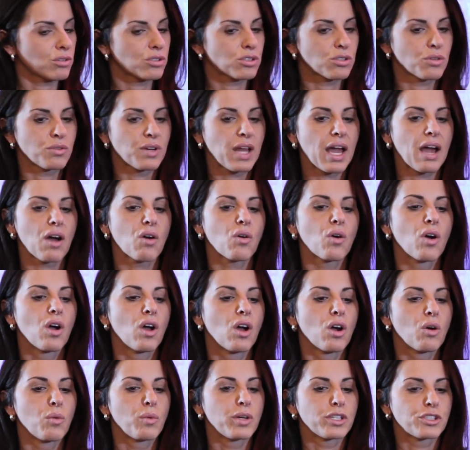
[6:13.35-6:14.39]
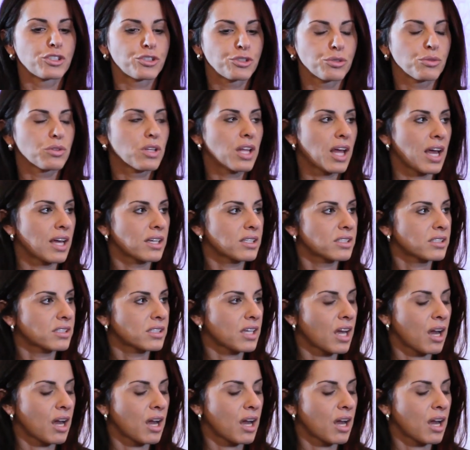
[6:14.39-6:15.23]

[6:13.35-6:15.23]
So now we shoot less.